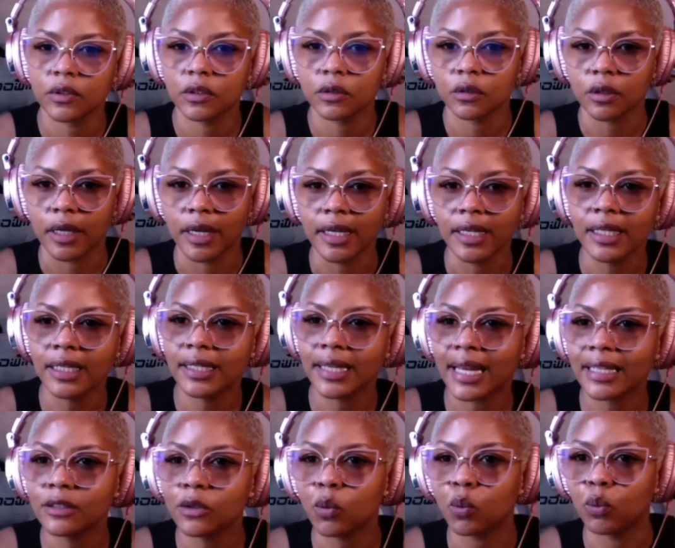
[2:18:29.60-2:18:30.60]
Hanging
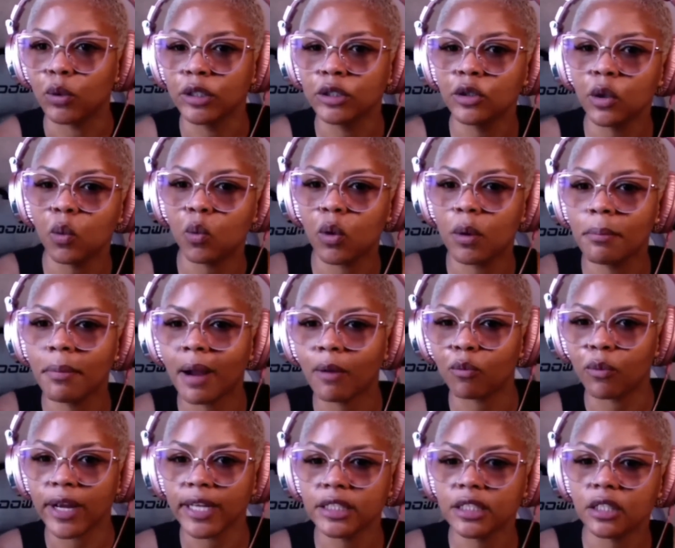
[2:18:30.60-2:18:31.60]
out the window with my
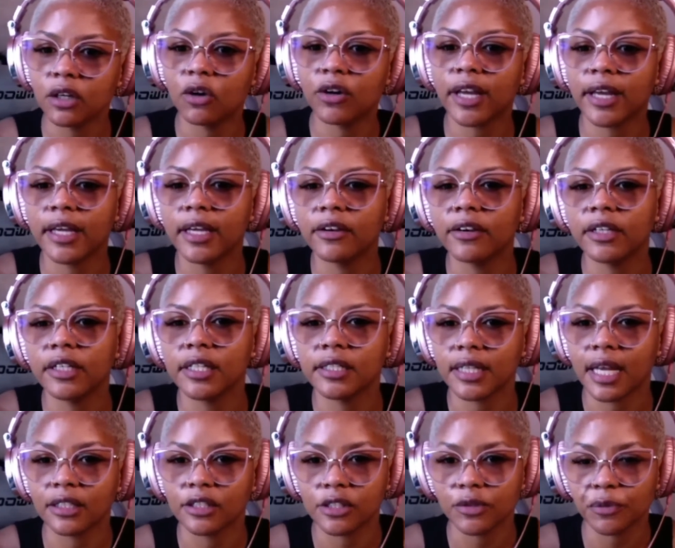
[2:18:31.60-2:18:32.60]
ratchet. Okay, here it is.
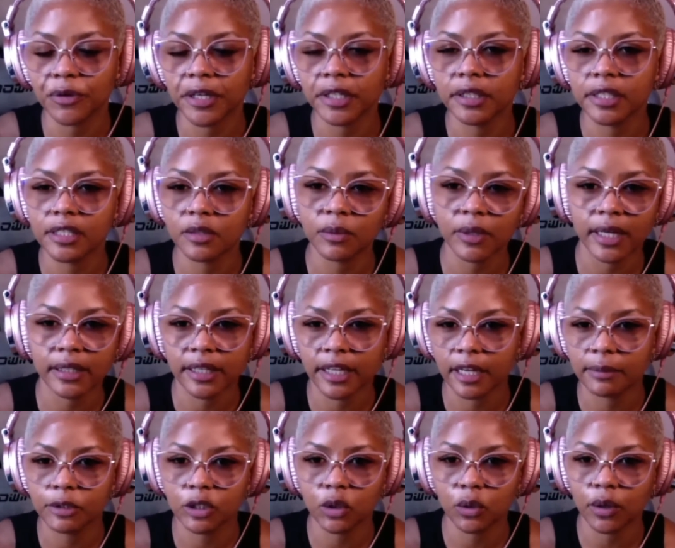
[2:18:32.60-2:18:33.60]
I just read this one. I
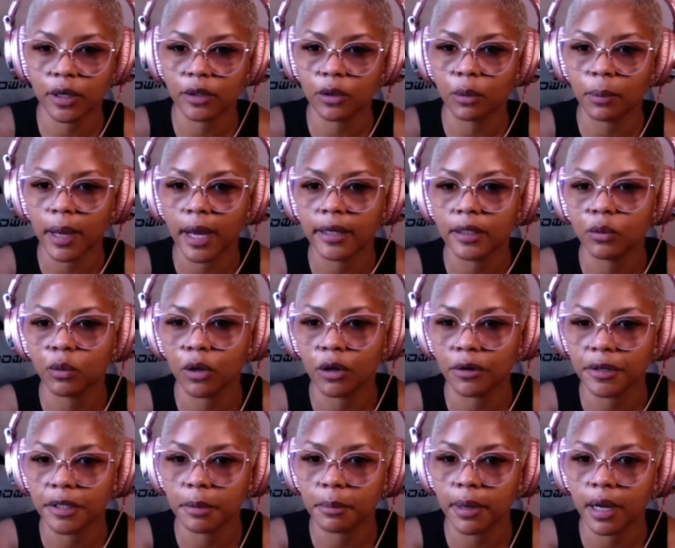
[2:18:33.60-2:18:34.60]
damn sure ain't nobody
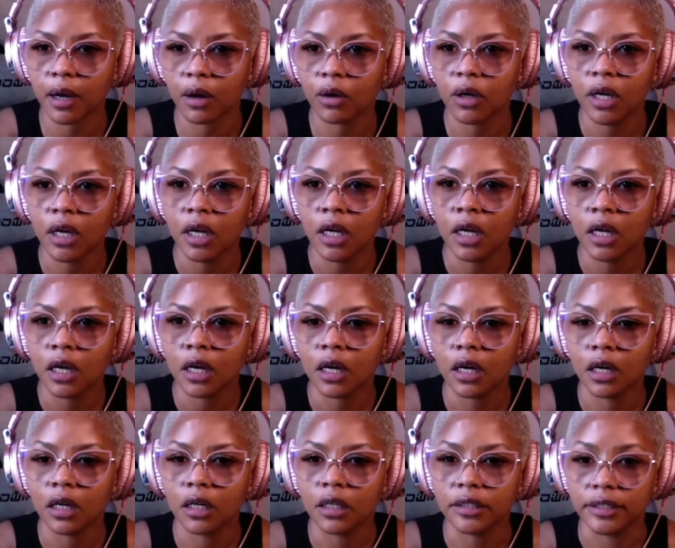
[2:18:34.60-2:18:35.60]
worried about
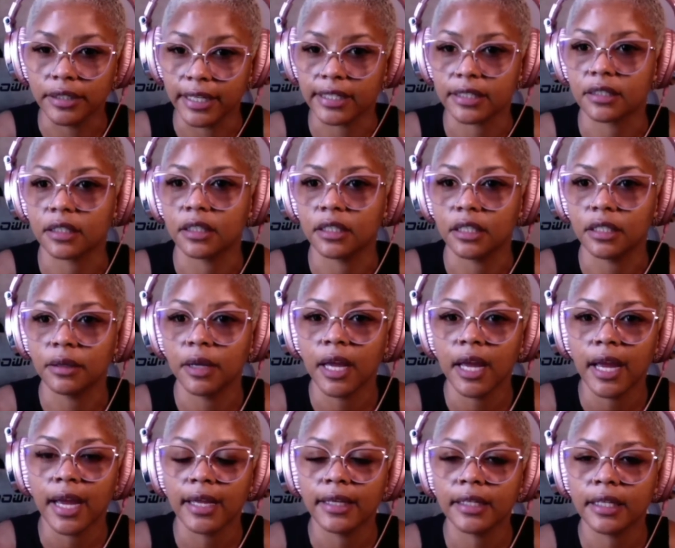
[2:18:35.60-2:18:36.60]
Destiny.
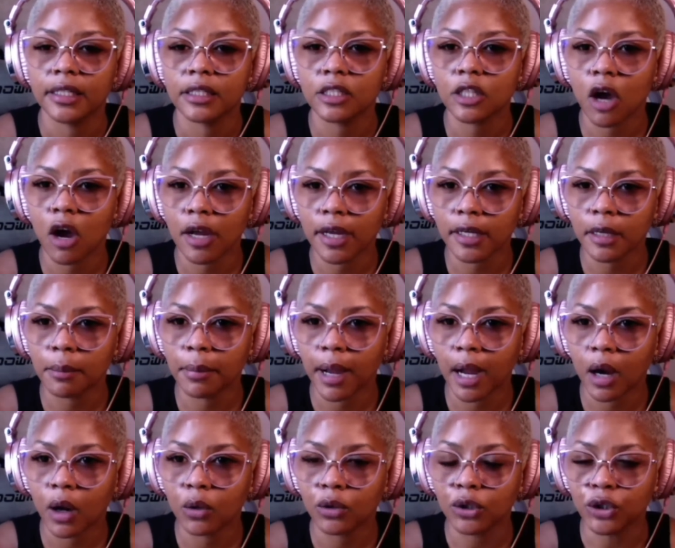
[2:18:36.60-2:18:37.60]
And then talking
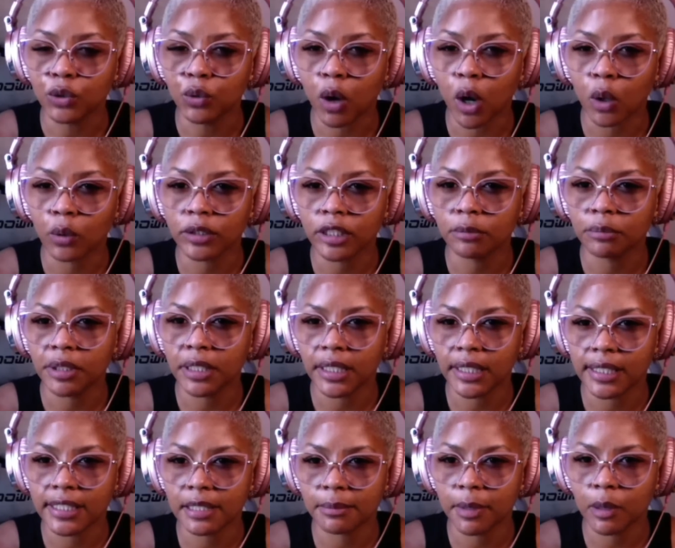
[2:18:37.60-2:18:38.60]
about you only been
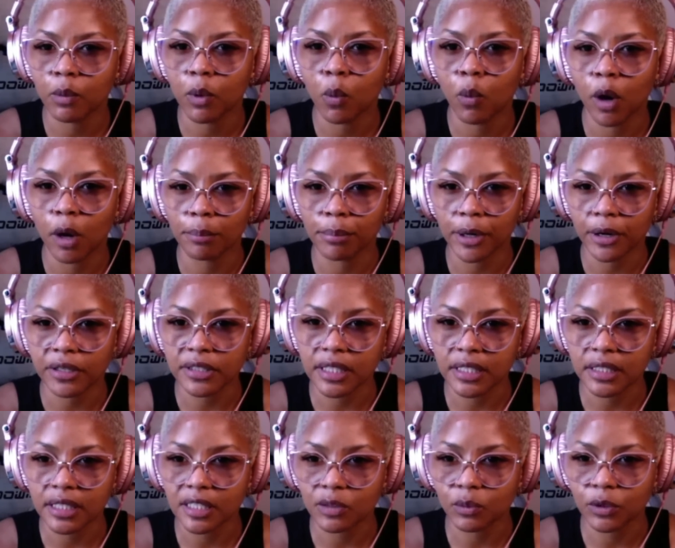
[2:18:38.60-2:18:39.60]
intimate with one person
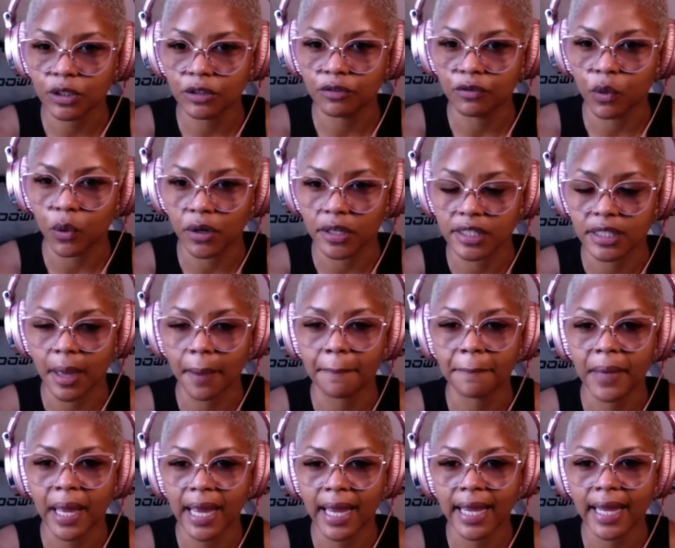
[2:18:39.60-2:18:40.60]
since we divorced.
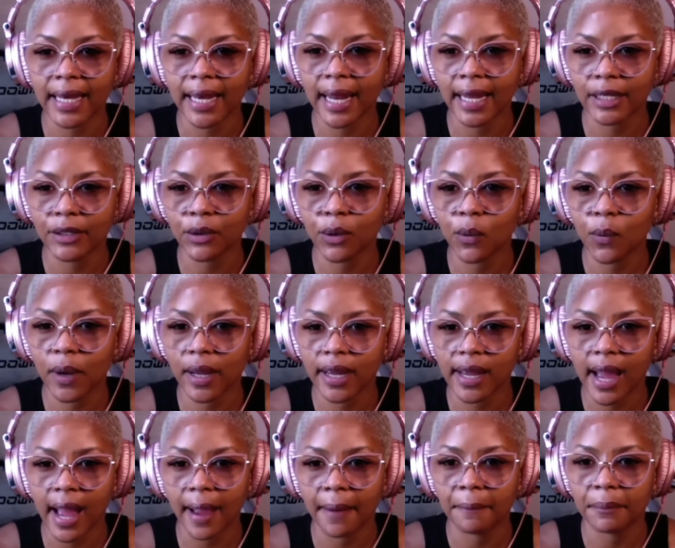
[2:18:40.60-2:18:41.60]
Man, ain't no way
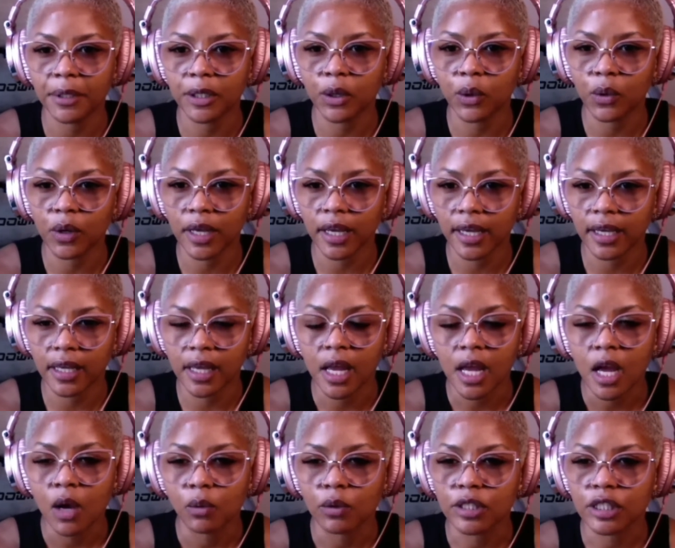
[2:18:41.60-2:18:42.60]
I'd be okay
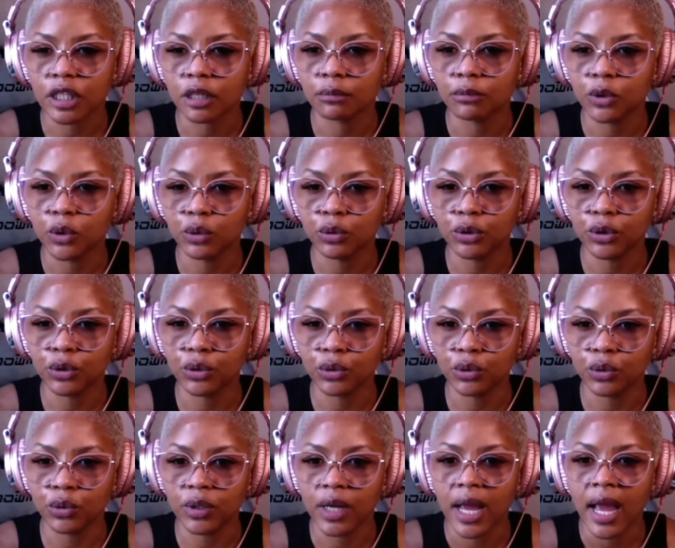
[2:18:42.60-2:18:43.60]
with some new
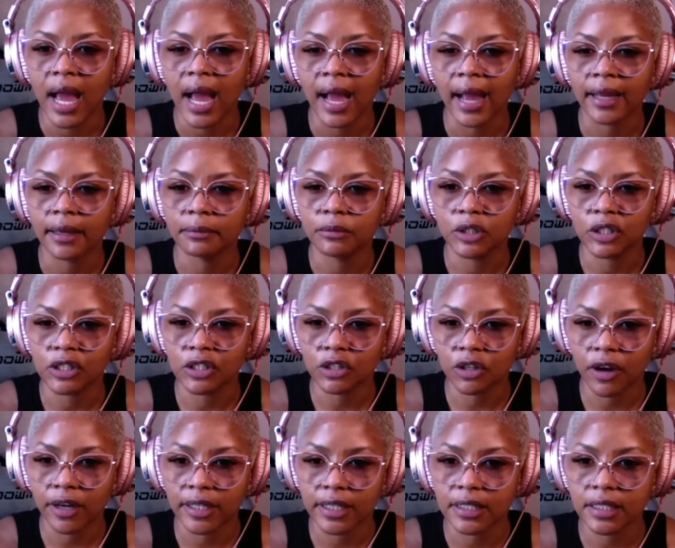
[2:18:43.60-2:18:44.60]
dude. I am just
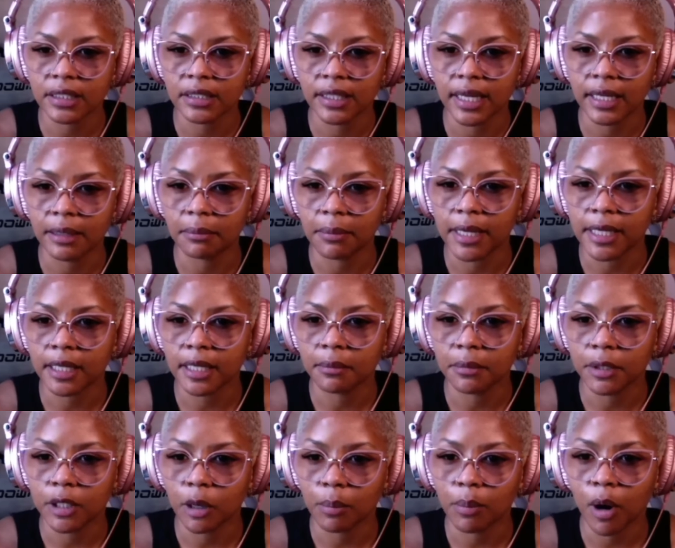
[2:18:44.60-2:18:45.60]
starting to date, making
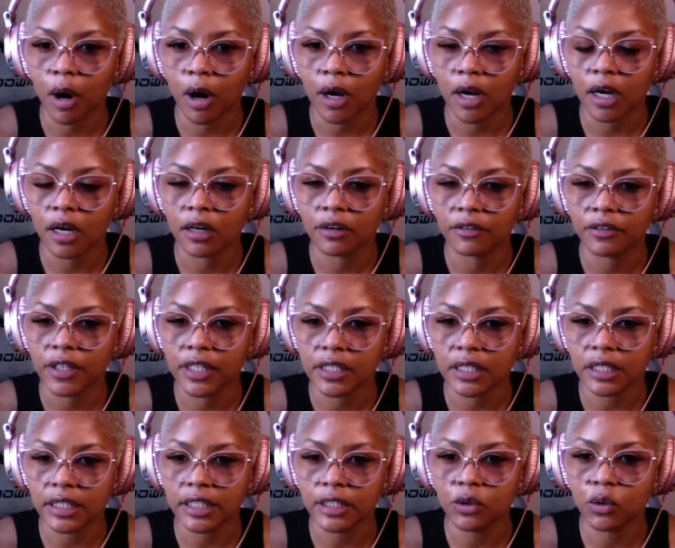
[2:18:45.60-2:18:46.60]
me a part of his
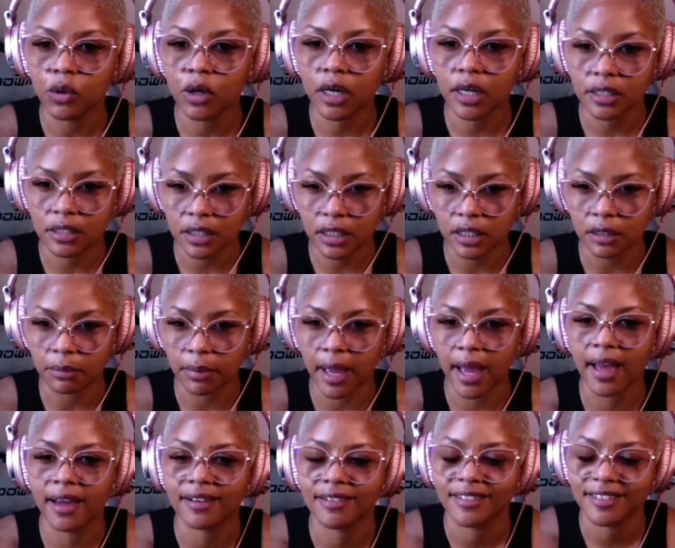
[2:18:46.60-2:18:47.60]
legal custody.
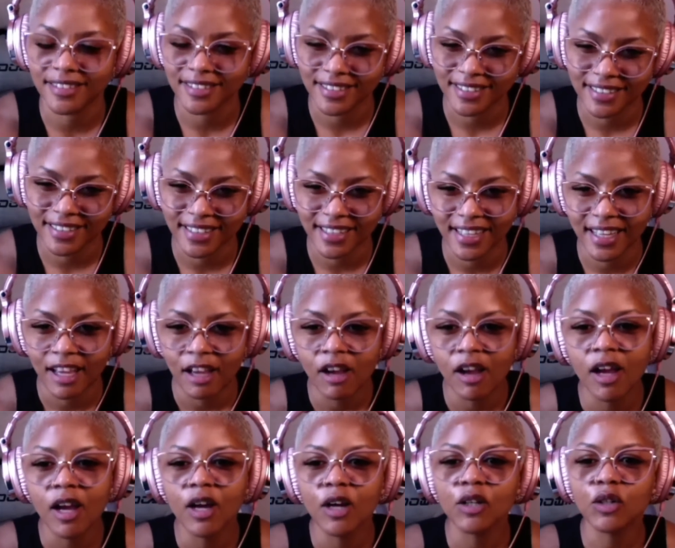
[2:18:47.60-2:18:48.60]

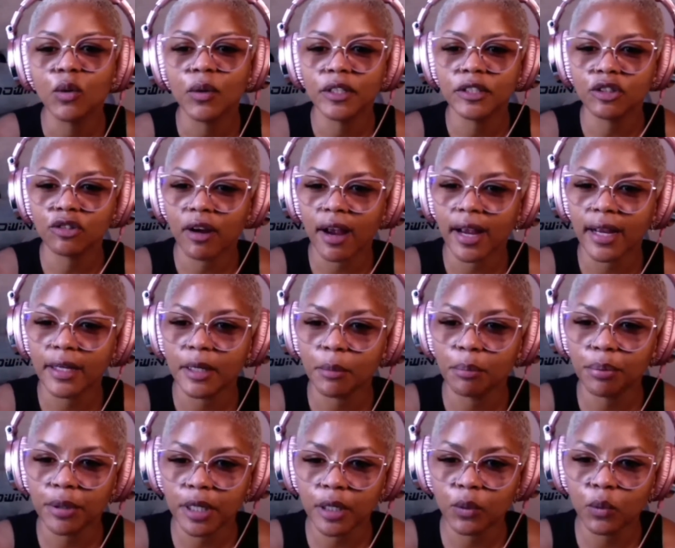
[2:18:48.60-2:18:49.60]
Quit trying to
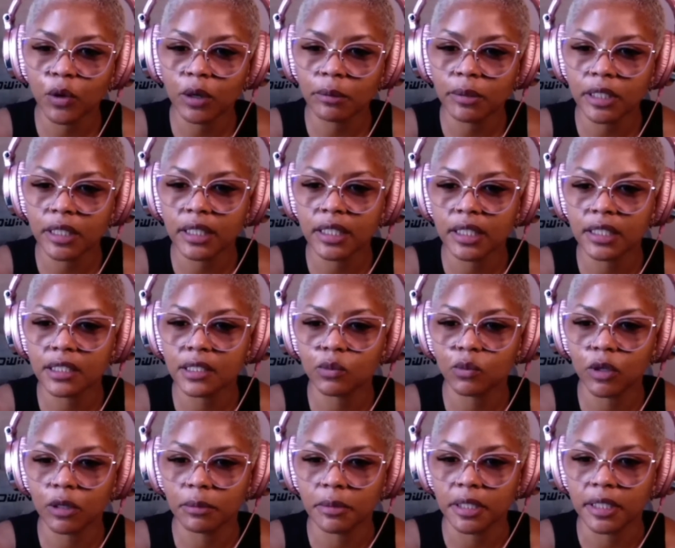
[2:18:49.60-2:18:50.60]
pit women against
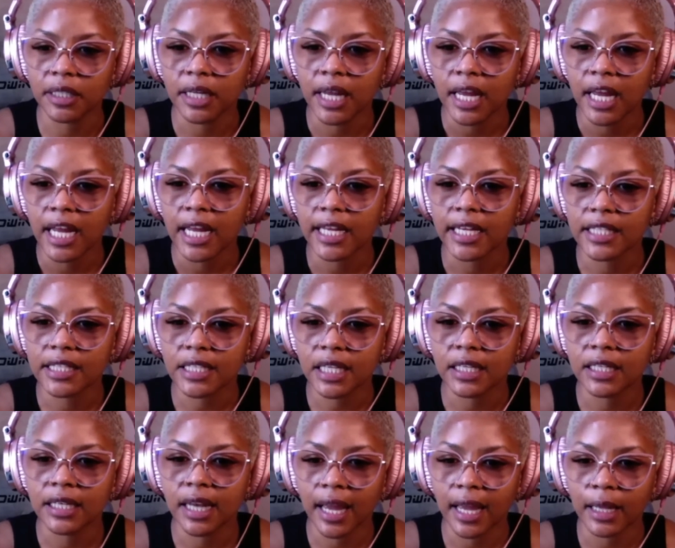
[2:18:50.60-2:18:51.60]
women. It's a
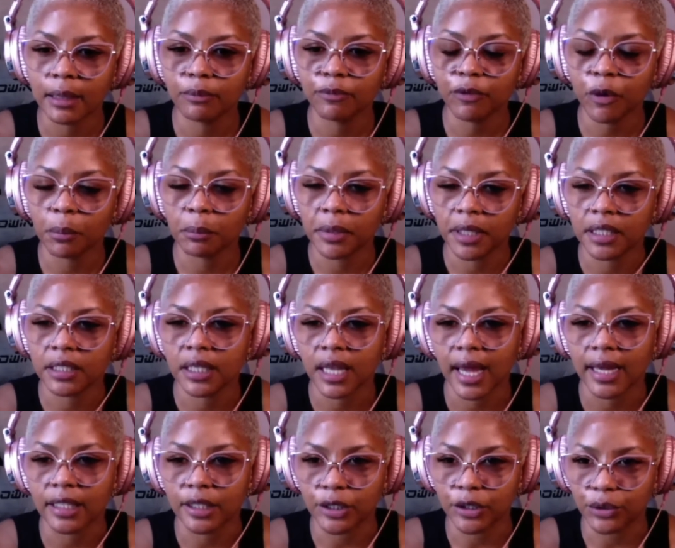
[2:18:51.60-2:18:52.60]
name for men
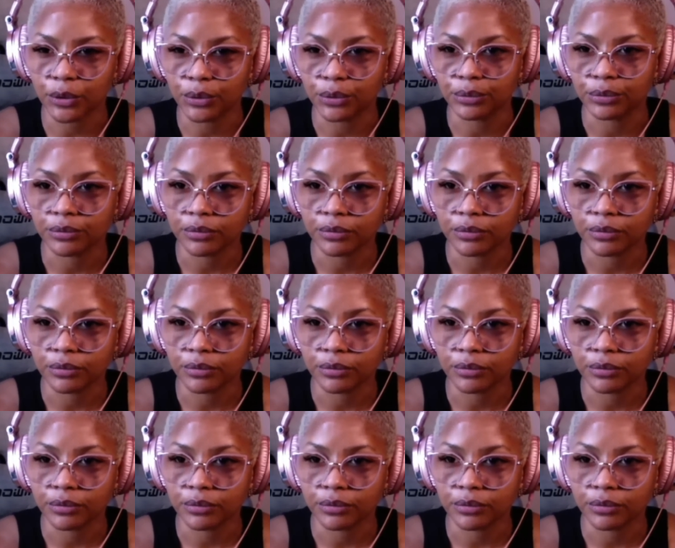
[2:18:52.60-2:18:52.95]
like you.